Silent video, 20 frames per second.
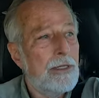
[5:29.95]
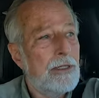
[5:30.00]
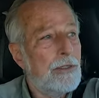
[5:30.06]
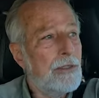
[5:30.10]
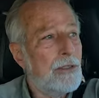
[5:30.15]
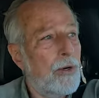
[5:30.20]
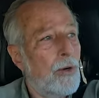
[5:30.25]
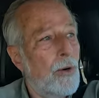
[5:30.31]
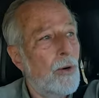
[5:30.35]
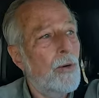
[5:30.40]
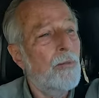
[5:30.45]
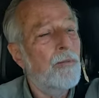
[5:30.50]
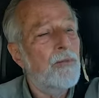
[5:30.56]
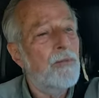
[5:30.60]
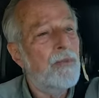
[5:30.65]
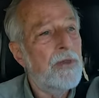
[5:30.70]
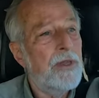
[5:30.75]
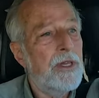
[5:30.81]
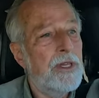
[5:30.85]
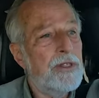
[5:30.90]
So
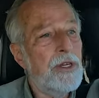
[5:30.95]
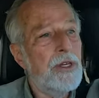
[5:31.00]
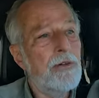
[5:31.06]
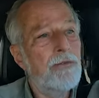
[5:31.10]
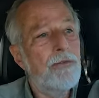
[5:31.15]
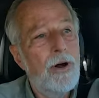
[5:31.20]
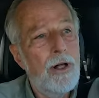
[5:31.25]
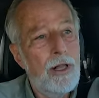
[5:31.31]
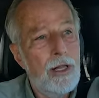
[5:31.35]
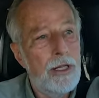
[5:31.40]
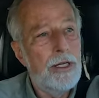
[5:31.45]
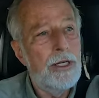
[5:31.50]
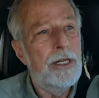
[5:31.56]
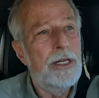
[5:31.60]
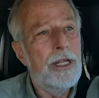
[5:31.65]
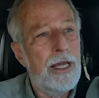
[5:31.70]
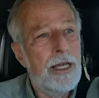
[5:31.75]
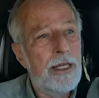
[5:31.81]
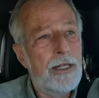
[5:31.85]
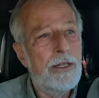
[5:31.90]
it's going to fall on a
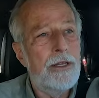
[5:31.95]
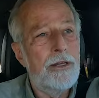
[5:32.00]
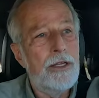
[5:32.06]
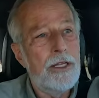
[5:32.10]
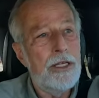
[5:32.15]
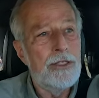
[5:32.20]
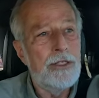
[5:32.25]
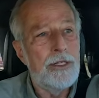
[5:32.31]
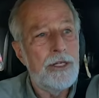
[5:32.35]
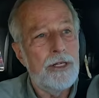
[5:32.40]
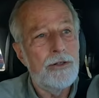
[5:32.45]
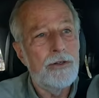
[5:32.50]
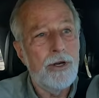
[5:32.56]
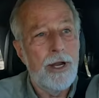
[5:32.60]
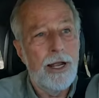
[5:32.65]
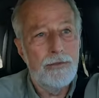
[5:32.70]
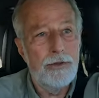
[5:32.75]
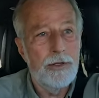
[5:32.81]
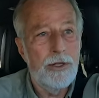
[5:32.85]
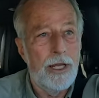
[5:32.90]
day that is a
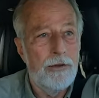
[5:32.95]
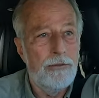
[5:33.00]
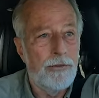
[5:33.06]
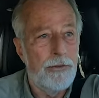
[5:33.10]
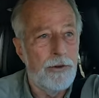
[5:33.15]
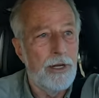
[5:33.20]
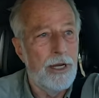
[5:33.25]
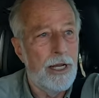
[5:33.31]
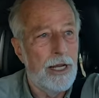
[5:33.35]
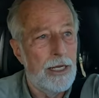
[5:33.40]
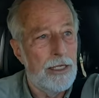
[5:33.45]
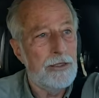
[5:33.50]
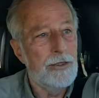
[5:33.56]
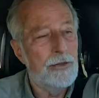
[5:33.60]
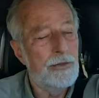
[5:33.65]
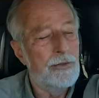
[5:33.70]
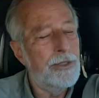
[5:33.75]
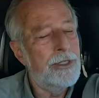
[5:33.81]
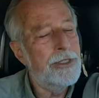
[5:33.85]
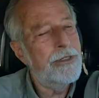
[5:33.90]
travel day for
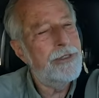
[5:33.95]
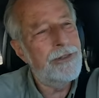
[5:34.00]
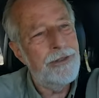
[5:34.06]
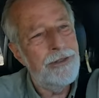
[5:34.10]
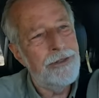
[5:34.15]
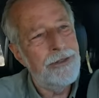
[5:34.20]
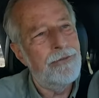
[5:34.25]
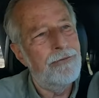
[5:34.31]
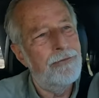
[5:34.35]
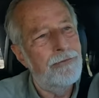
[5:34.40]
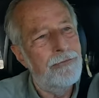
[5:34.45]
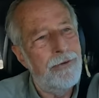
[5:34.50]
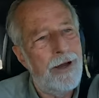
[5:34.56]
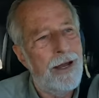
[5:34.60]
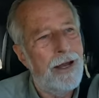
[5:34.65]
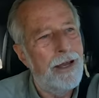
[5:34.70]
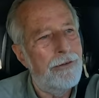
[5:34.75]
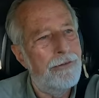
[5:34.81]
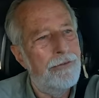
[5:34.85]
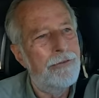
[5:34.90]
us, which is a
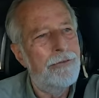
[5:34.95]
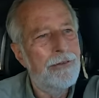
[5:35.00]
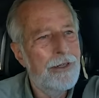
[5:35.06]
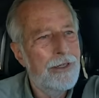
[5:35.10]
five,